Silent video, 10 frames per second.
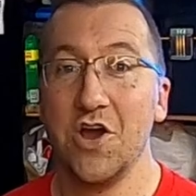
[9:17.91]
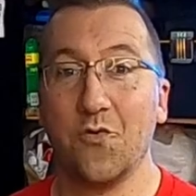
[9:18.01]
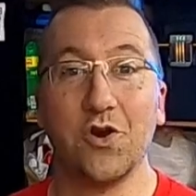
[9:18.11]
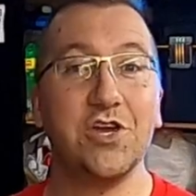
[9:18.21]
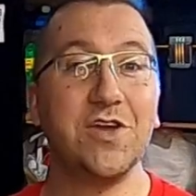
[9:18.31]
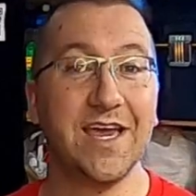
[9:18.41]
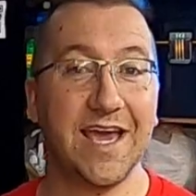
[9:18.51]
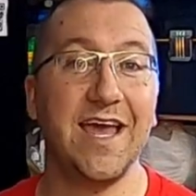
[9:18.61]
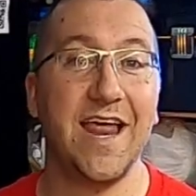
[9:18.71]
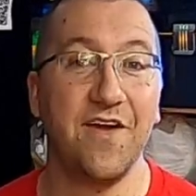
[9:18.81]
where you can
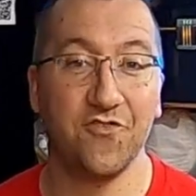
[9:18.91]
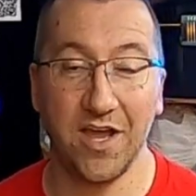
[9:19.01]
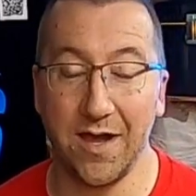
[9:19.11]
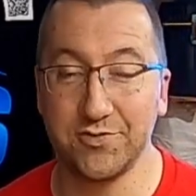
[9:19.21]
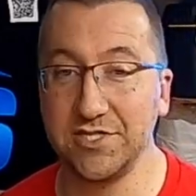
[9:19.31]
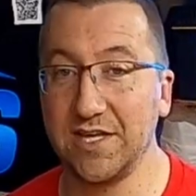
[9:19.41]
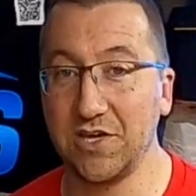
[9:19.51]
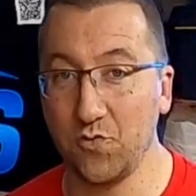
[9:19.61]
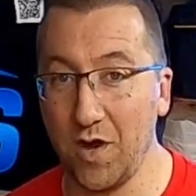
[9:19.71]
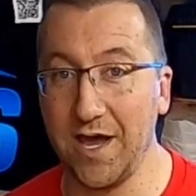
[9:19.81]
get every option that
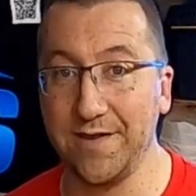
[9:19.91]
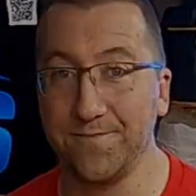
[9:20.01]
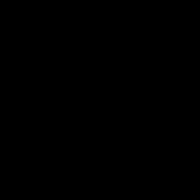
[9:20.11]
you want.